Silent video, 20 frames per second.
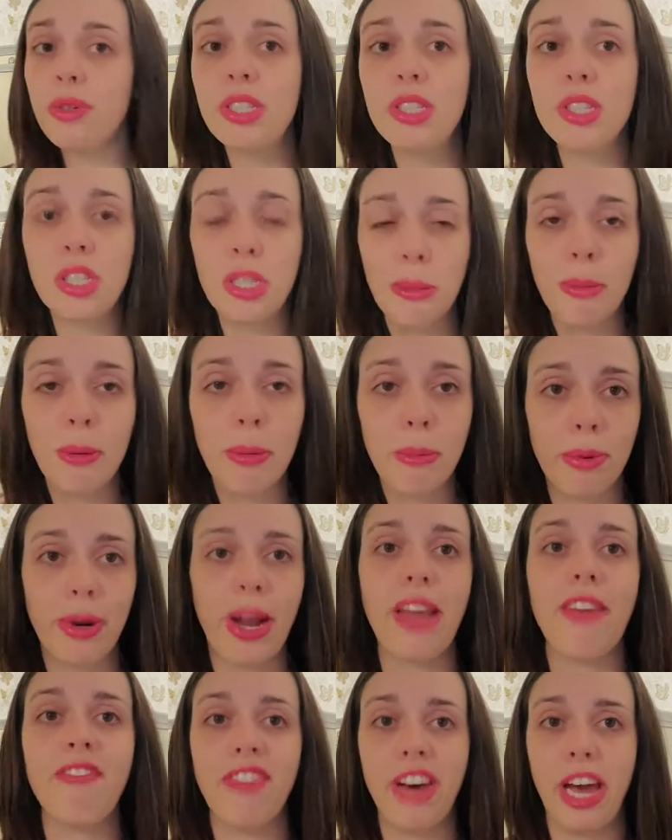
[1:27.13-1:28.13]
a super
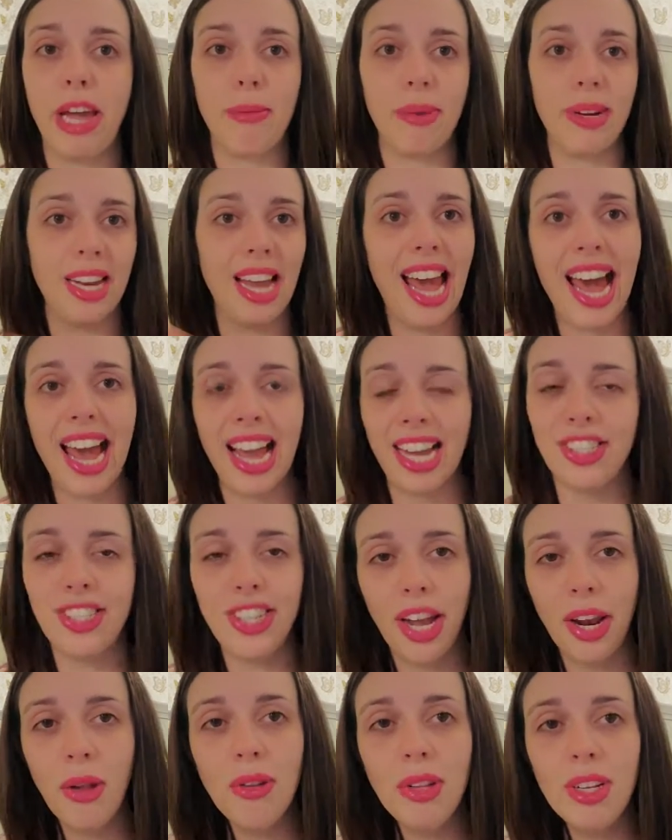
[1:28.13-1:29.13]
bright, vibrant
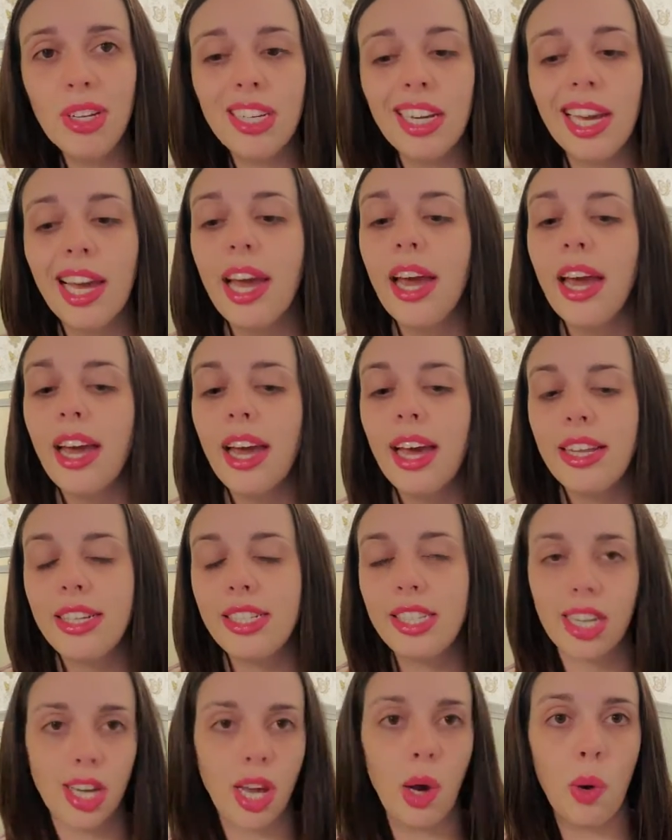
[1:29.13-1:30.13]
eyeshadow look,
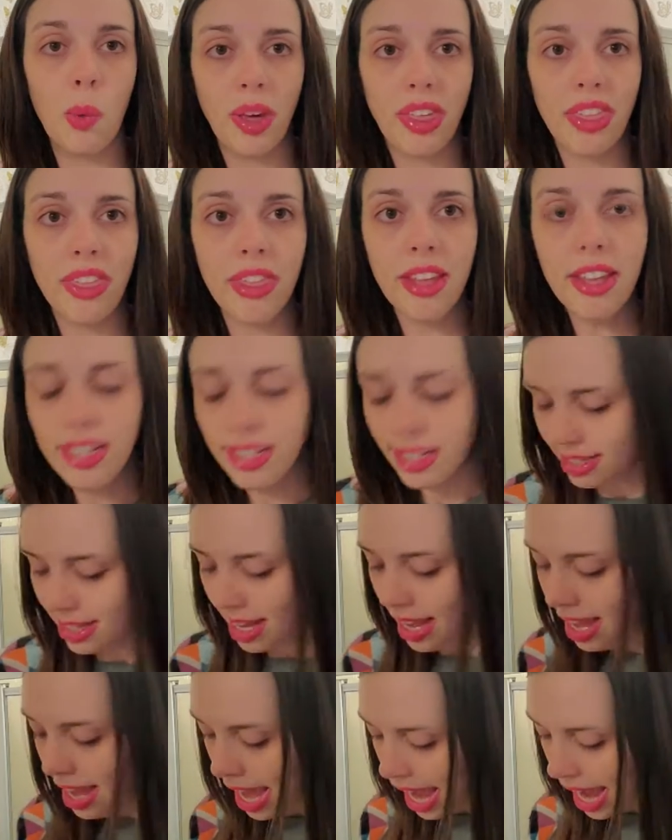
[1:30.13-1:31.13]
to go with this.
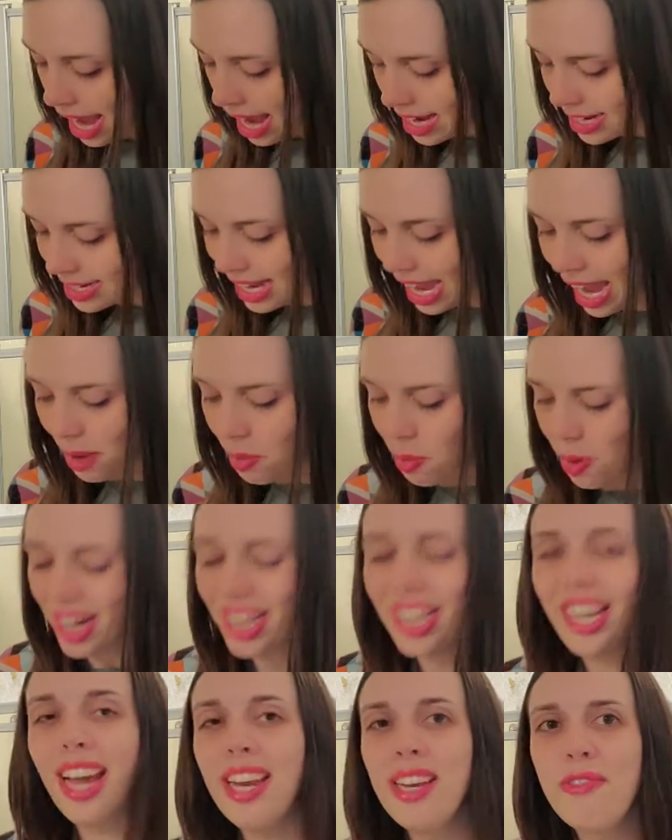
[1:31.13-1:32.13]
And I wanna
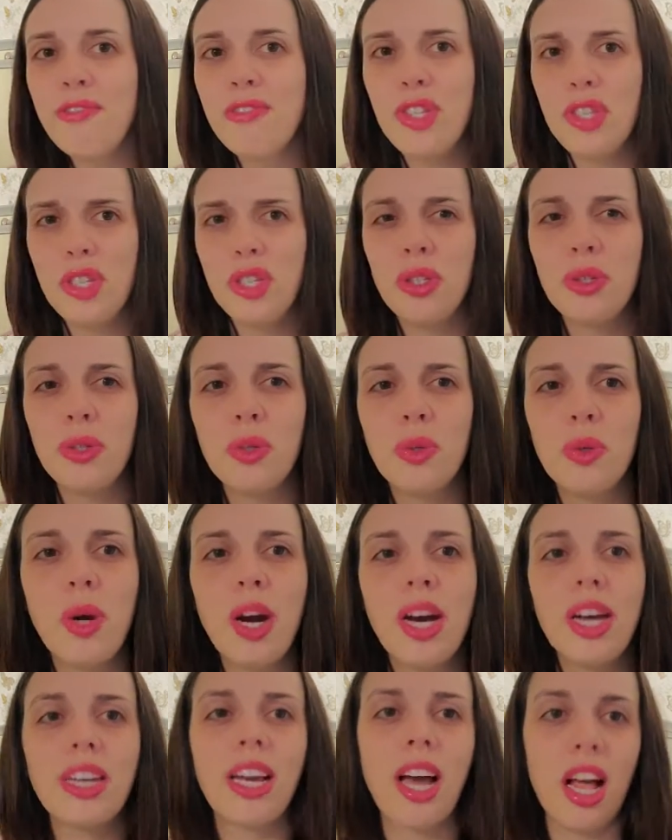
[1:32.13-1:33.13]
kind of do
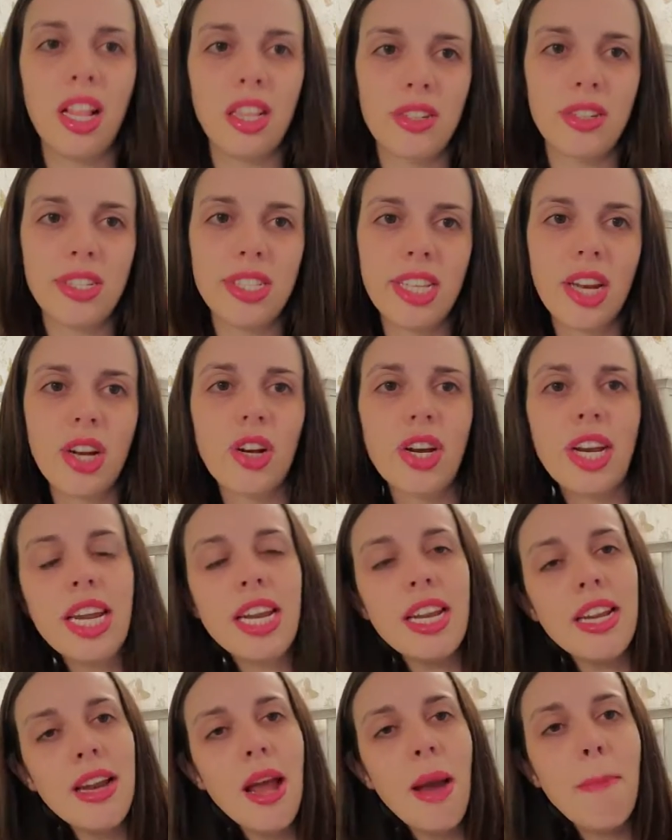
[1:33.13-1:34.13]
colors that are
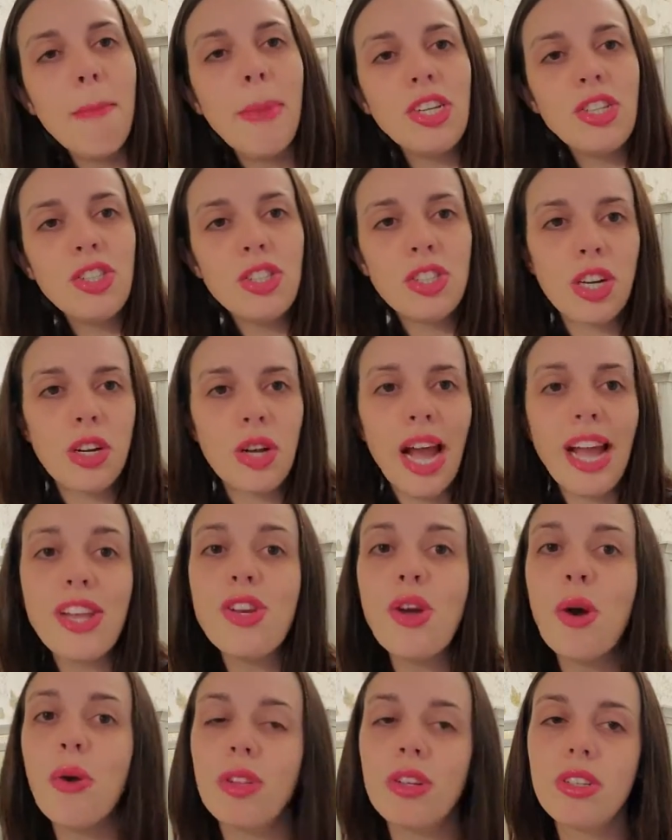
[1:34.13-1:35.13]
in my shirt. I
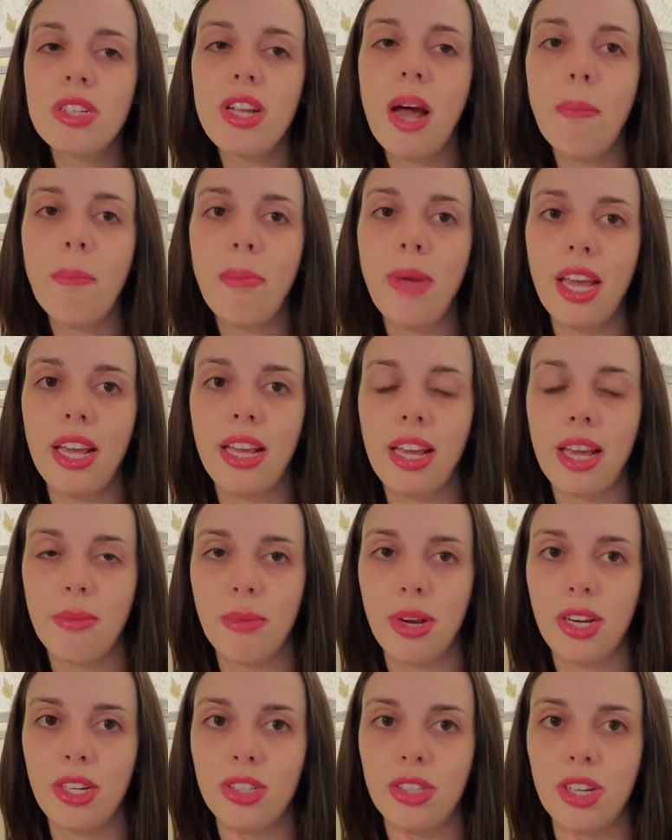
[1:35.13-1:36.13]
know there's not pink in
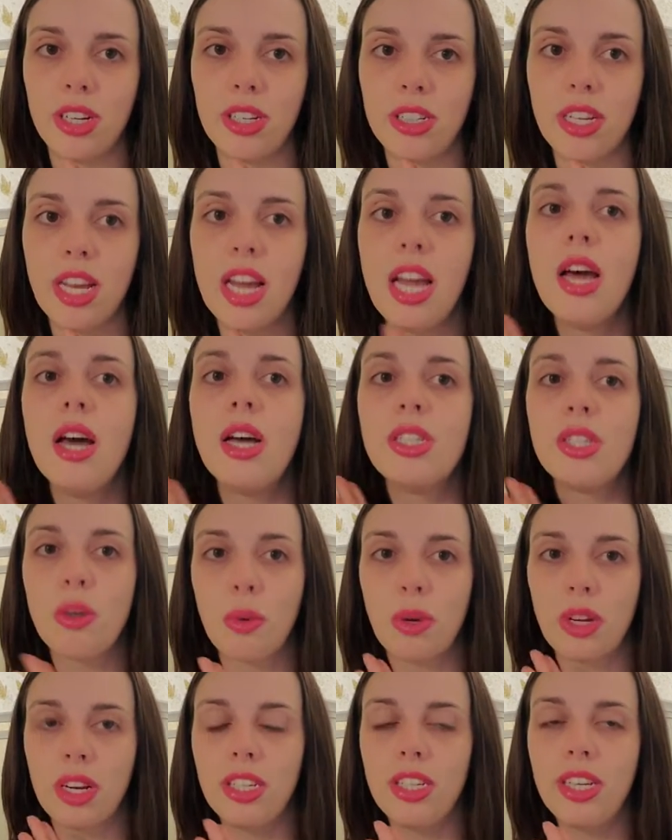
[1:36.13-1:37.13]
my shirt. So
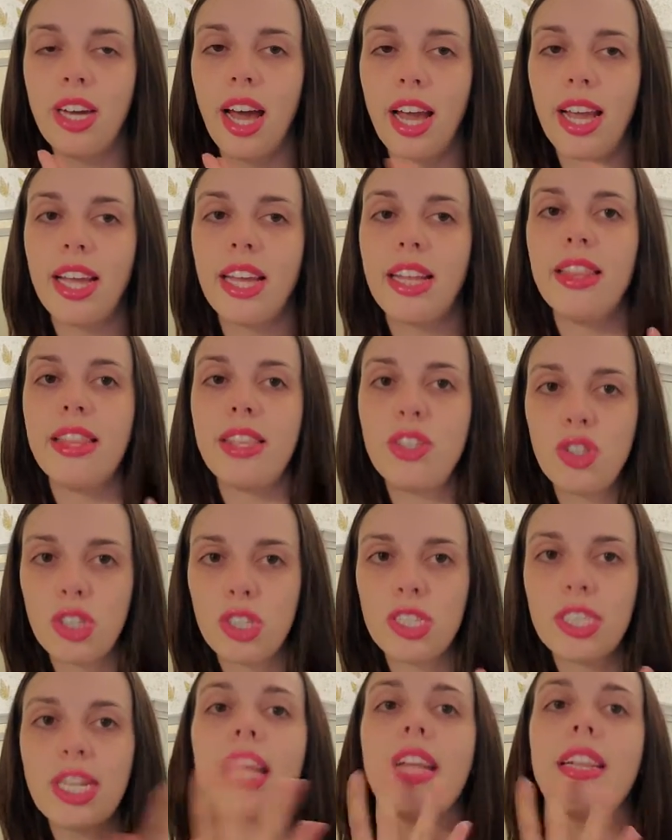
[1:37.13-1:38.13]
we're gonna tie in the
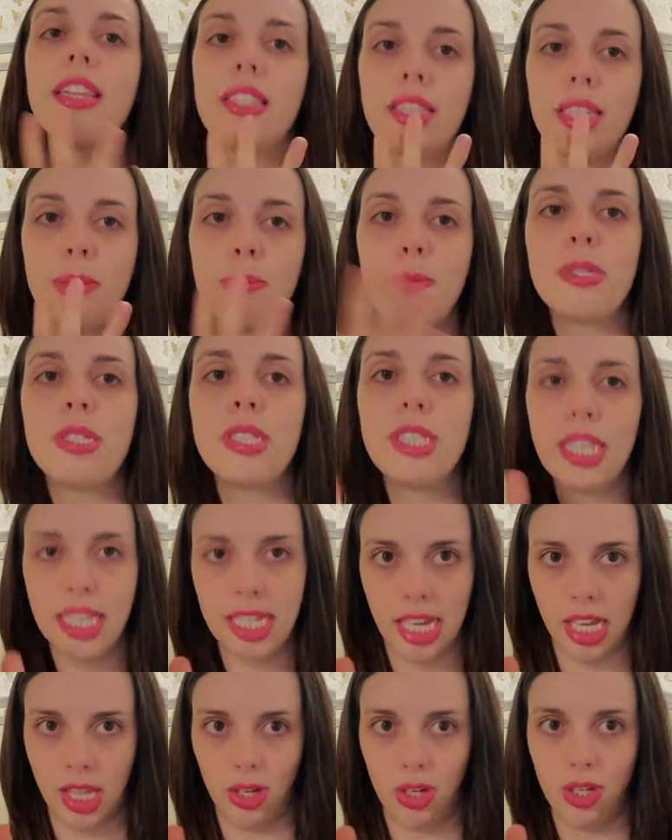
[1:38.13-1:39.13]
shirt and the lips
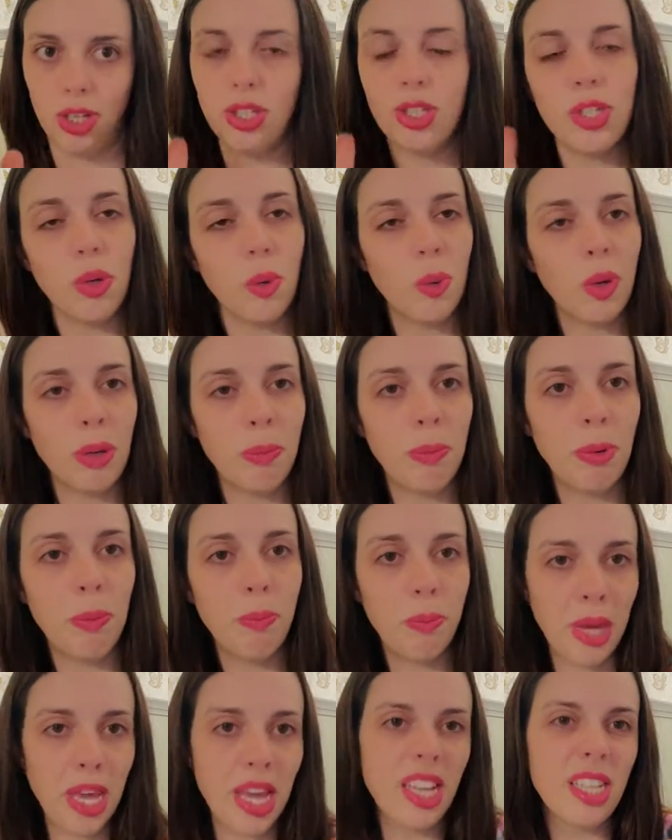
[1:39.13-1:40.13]
together. So we're gonna put
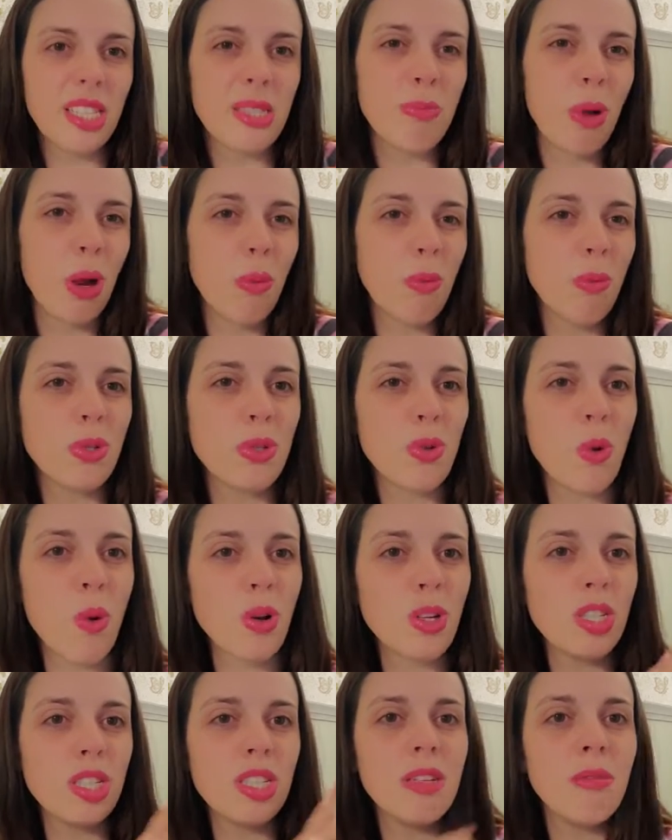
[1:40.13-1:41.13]
pinks, purples,
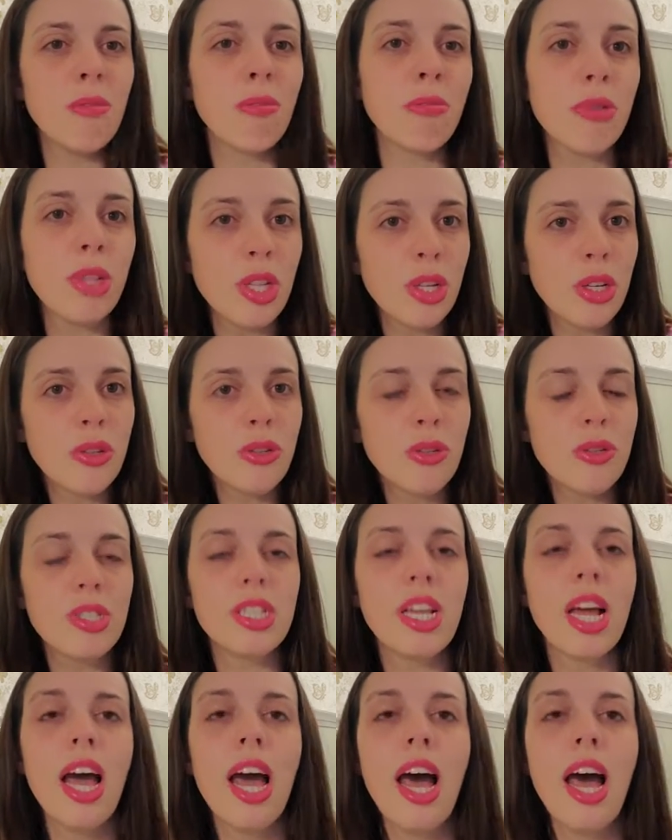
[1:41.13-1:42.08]
oranges, and blues.